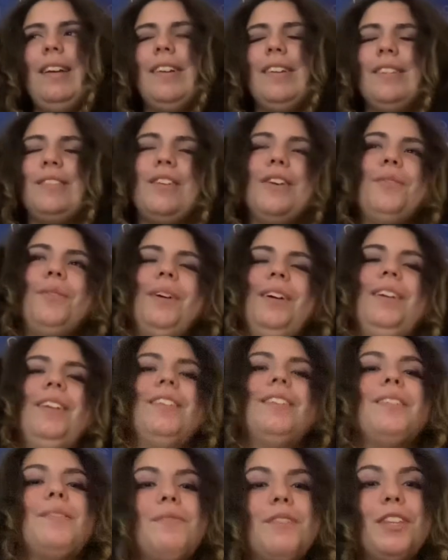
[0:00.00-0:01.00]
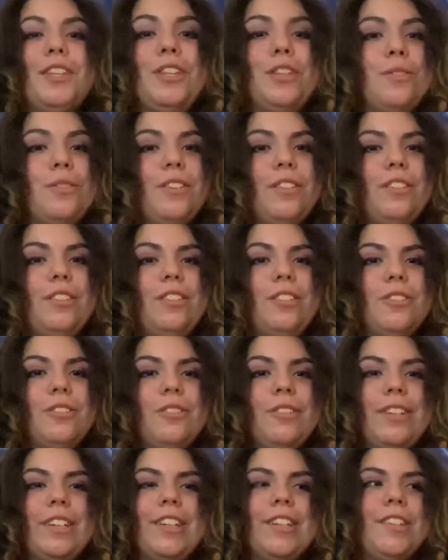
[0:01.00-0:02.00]
So something you could
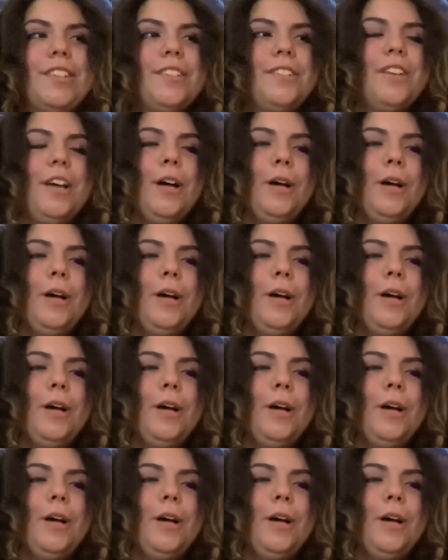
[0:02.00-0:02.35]
do is